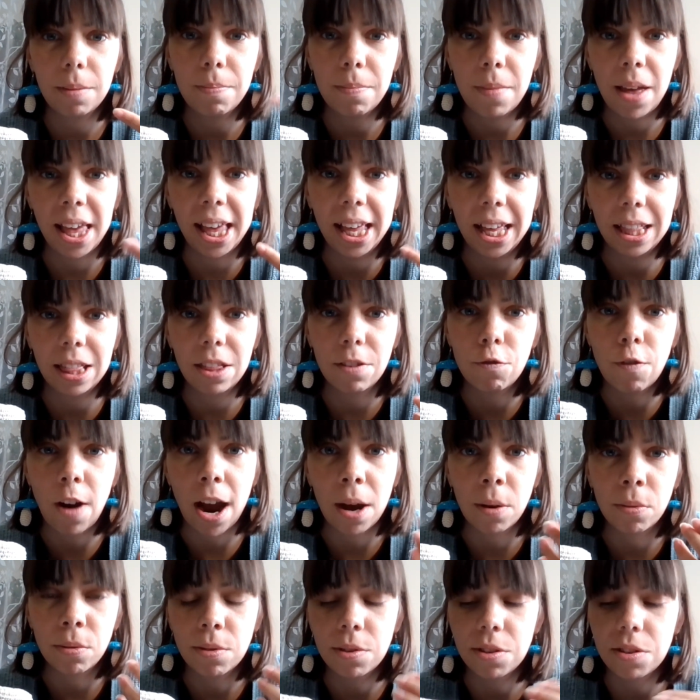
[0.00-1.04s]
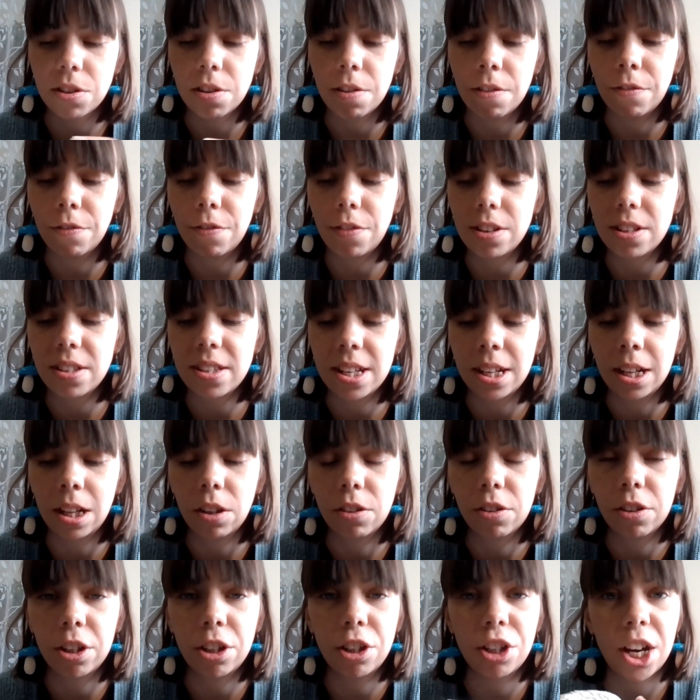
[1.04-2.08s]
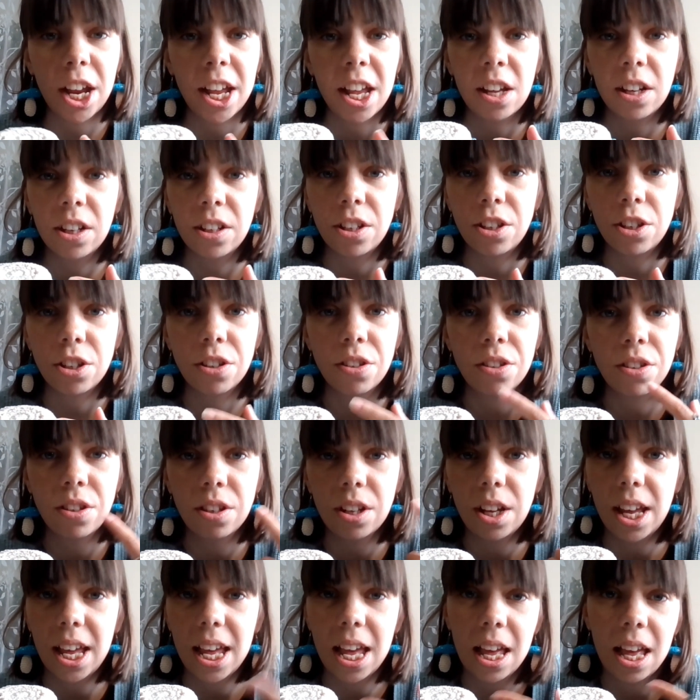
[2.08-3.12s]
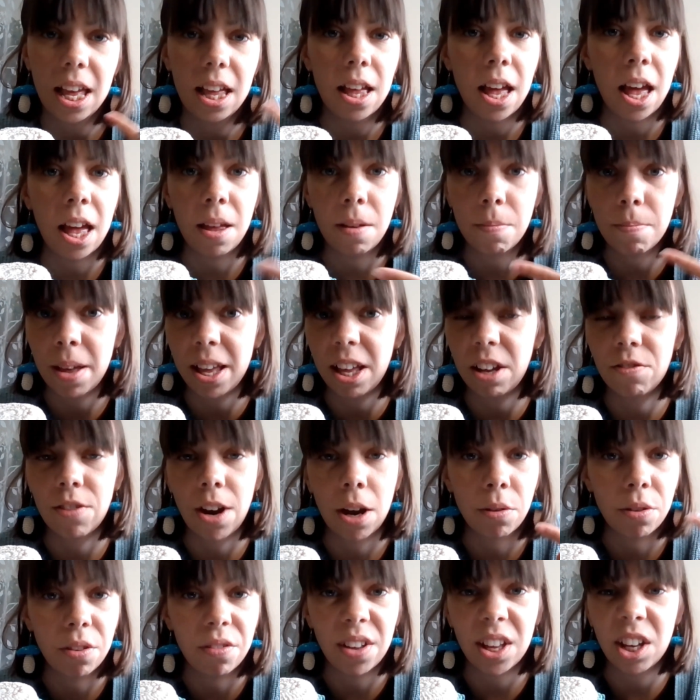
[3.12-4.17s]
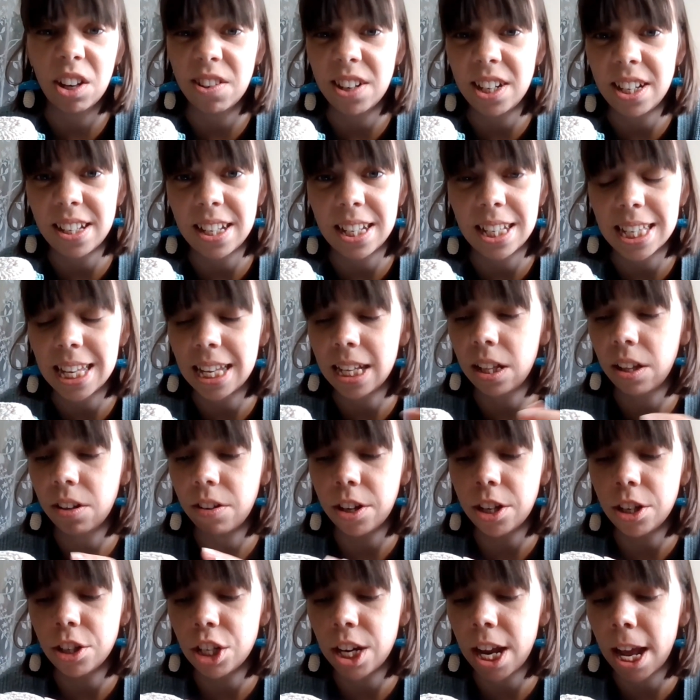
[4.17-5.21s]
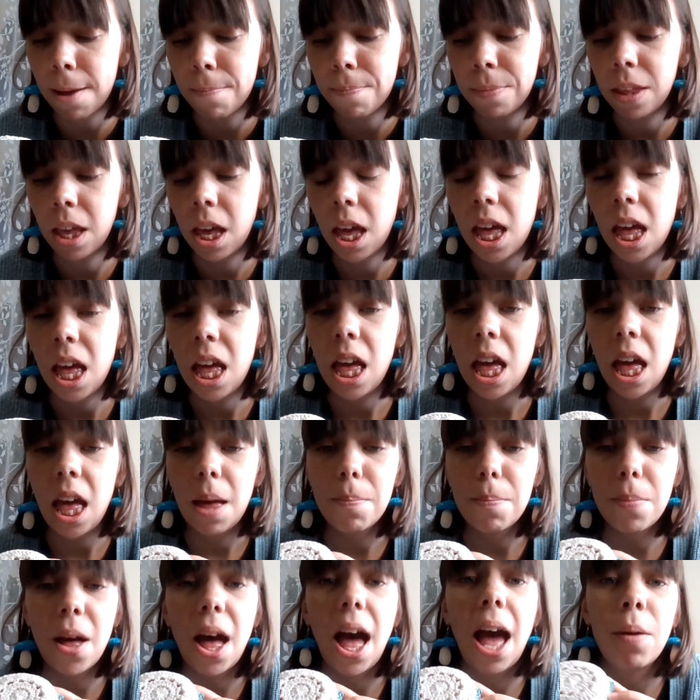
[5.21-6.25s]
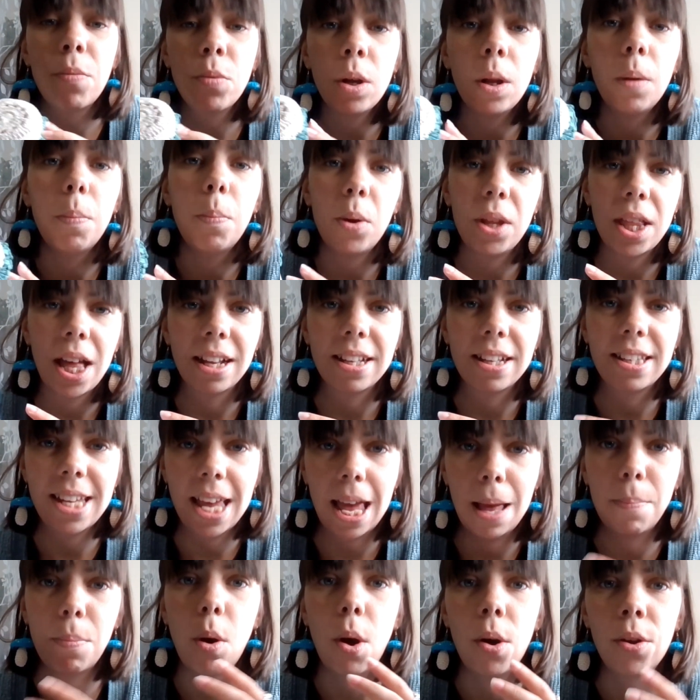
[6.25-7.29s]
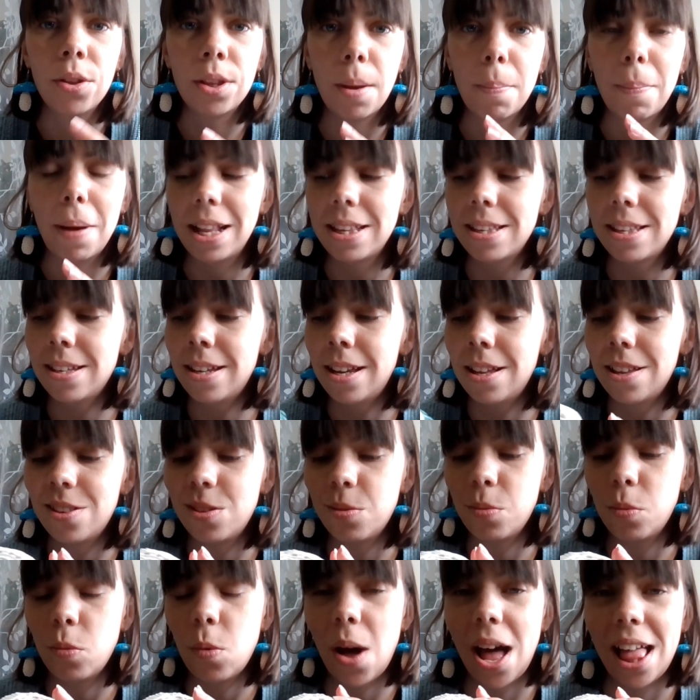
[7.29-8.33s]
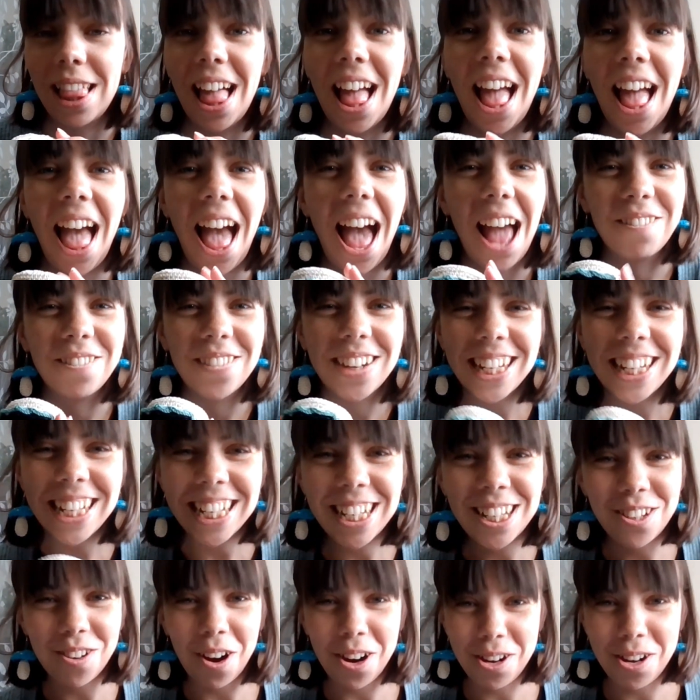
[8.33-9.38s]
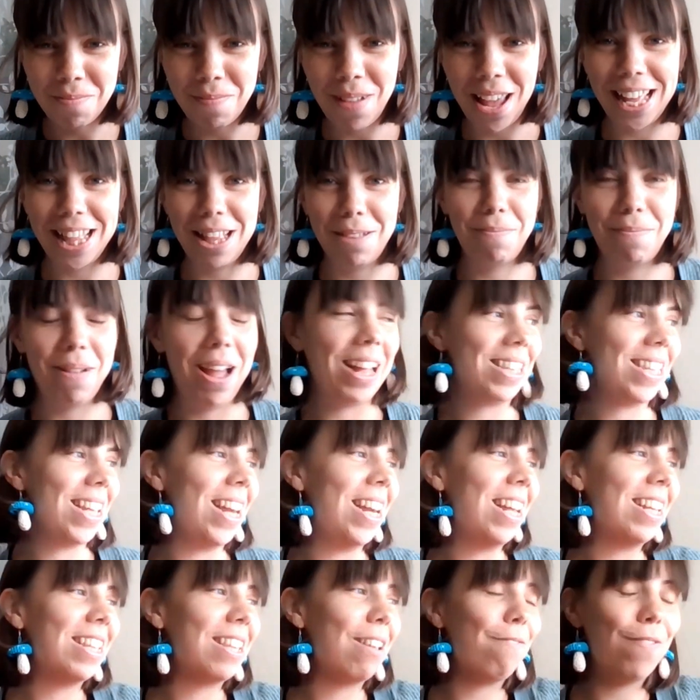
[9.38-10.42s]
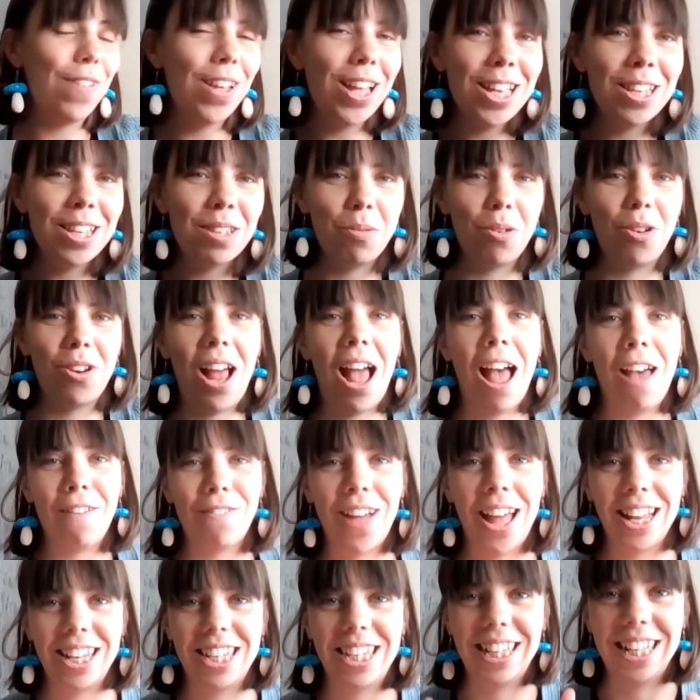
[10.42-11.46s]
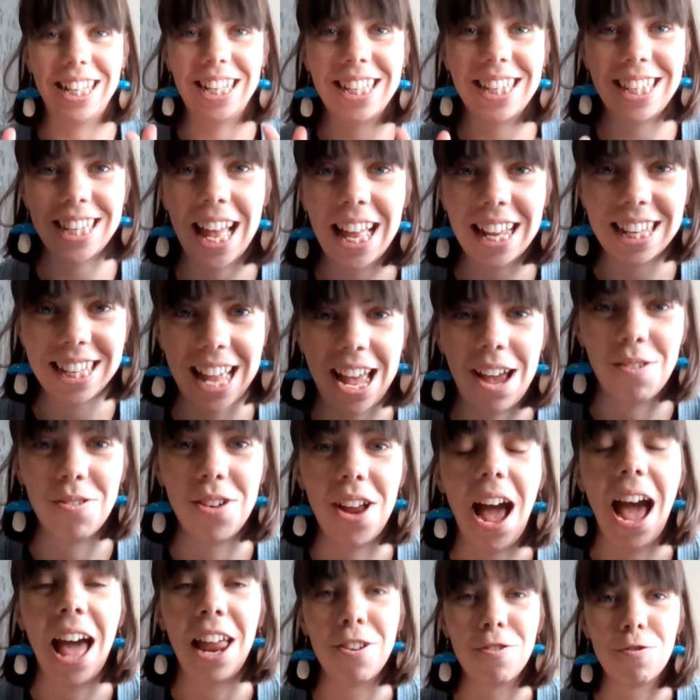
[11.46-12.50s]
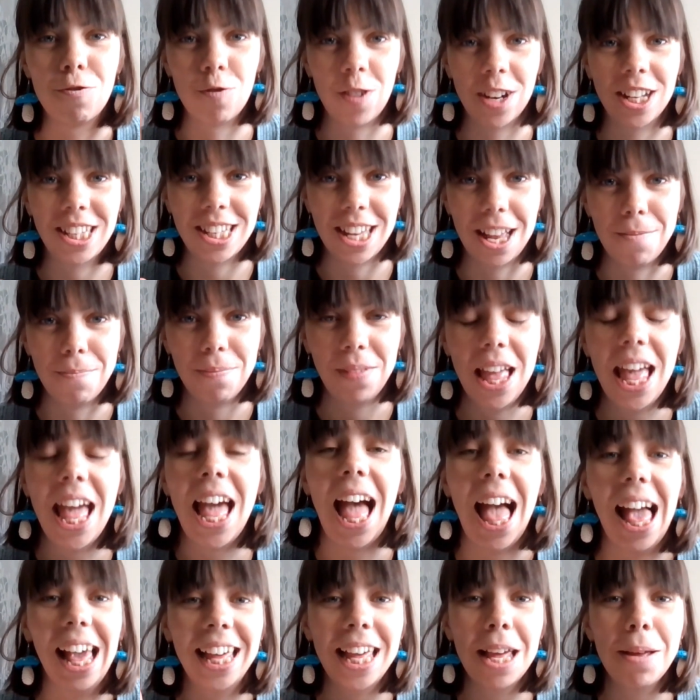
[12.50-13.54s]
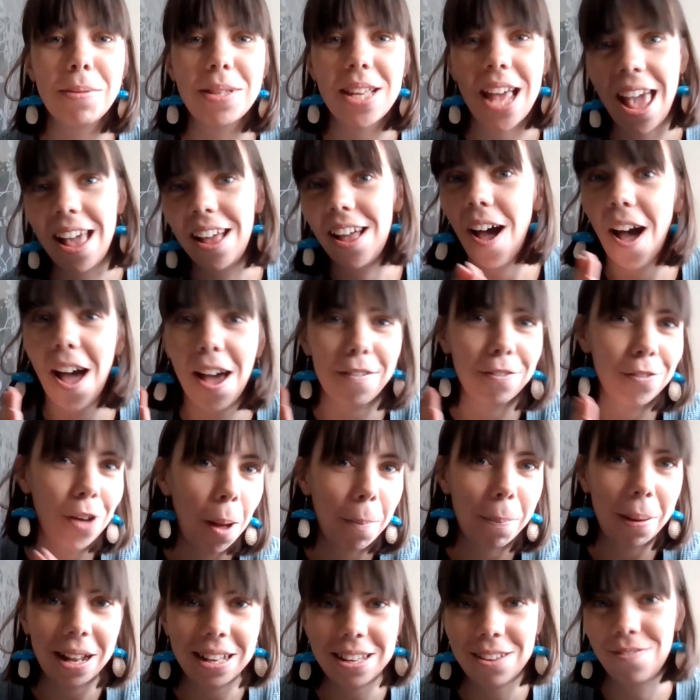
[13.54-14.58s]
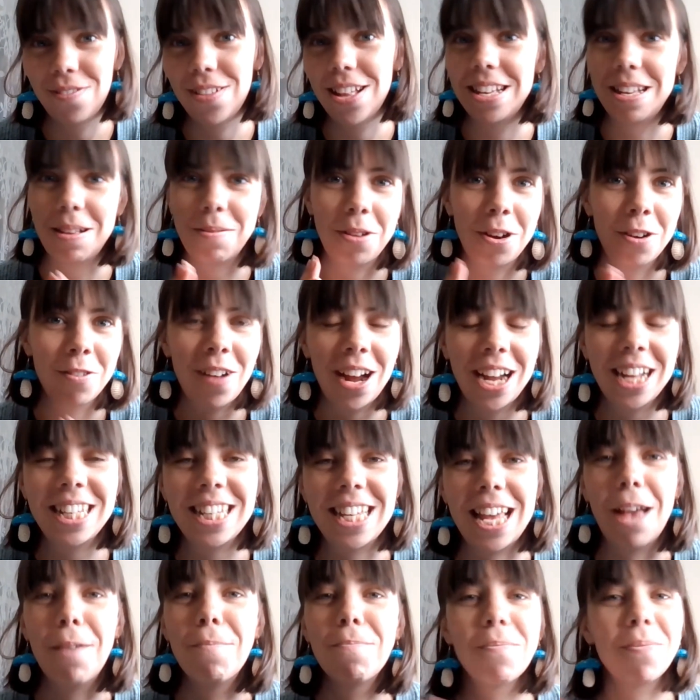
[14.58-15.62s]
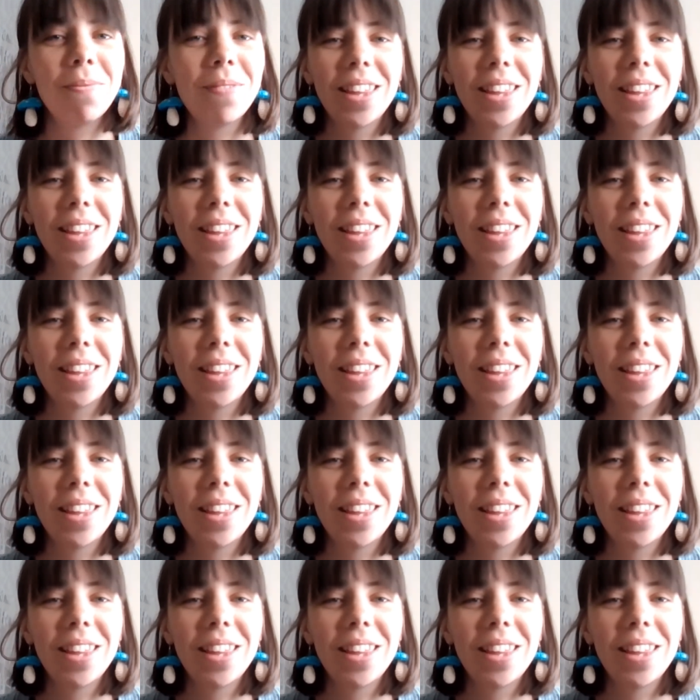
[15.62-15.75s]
make the rounds of single crochet, you could just make a round of increase in single crochet. But I will put that tip on the pattern as well. I really enjoyed making the pattern. It's the first one I've actually sat down and written. I keep saying, I've got a pattern for this, I'm going to write it.